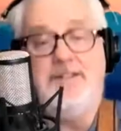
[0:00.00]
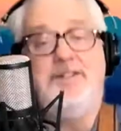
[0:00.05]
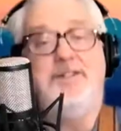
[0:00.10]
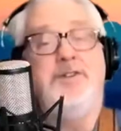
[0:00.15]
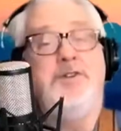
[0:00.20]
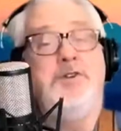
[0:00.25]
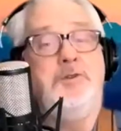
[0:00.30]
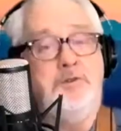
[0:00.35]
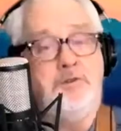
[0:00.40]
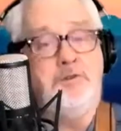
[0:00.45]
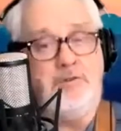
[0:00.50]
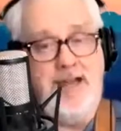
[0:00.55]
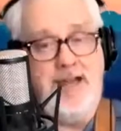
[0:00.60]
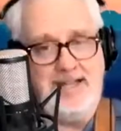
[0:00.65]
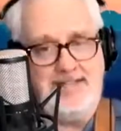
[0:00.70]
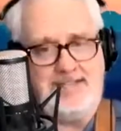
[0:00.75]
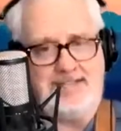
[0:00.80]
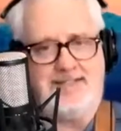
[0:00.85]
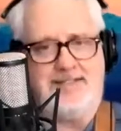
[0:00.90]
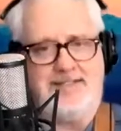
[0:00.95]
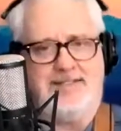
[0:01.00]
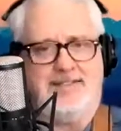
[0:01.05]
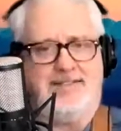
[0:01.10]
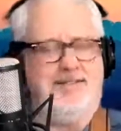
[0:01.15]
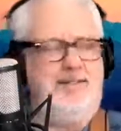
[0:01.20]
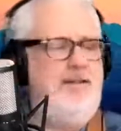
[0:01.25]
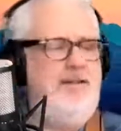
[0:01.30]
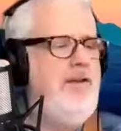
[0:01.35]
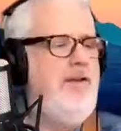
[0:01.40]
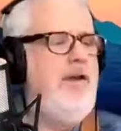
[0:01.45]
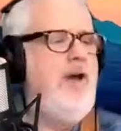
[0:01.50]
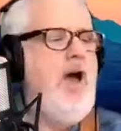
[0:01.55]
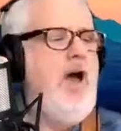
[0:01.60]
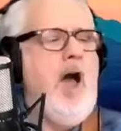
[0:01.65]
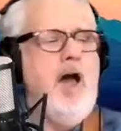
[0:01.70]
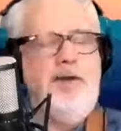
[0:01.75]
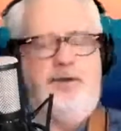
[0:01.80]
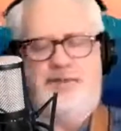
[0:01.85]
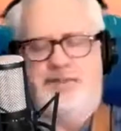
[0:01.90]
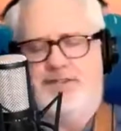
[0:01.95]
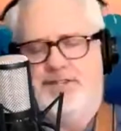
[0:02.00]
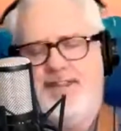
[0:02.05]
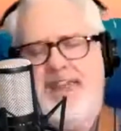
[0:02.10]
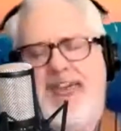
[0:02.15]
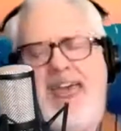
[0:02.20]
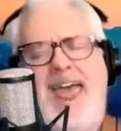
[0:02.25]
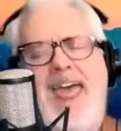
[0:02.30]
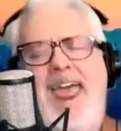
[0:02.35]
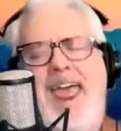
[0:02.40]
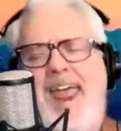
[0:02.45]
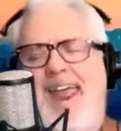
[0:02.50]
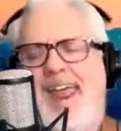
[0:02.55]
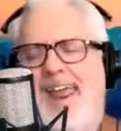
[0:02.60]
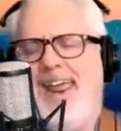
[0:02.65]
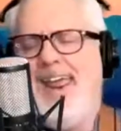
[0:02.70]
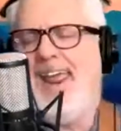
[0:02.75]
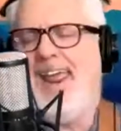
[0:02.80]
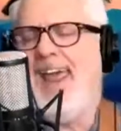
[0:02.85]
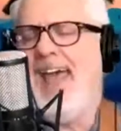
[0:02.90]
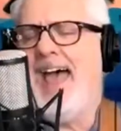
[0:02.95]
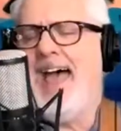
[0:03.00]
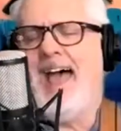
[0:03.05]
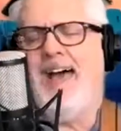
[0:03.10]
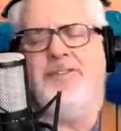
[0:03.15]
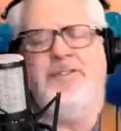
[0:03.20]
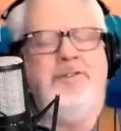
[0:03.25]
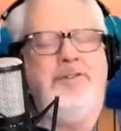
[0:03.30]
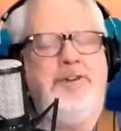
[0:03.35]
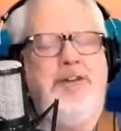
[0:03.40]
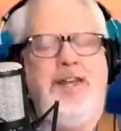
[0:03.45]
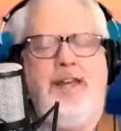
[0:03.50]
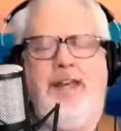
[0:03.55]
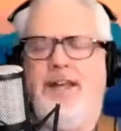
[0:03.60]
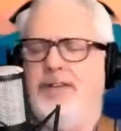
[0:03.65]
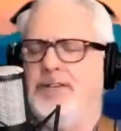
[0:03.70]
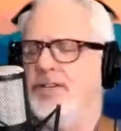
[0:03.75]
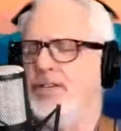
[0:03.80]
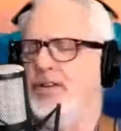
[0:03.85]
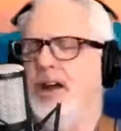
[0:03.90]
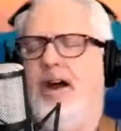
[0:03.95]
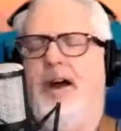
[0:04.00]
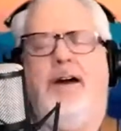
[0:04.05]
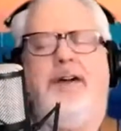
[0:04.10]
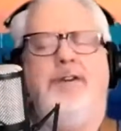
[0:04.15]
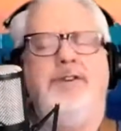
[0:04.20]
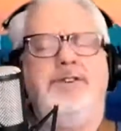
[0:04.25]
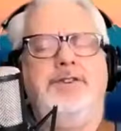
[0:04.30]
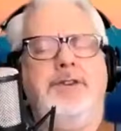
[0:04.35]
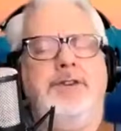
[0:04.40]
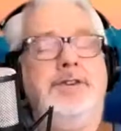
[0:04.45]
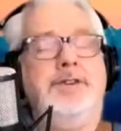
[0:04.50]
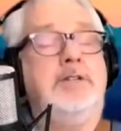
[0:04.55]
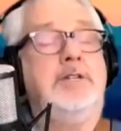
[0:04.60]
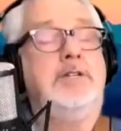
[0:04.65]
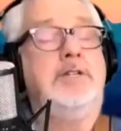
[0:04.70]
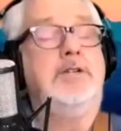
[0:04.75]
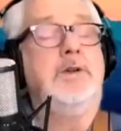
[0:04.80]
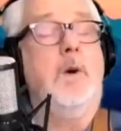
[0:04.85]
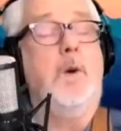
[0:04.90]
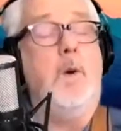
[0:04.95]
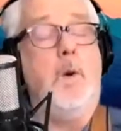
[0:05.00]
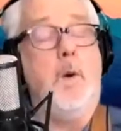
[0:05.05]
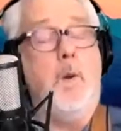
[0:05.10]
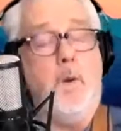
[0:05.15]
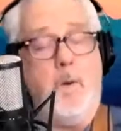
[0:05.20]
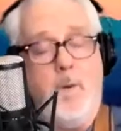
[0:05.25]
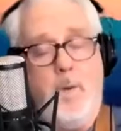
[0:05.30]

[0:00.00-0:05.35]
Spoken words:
to rest. Stay and recharge your soul.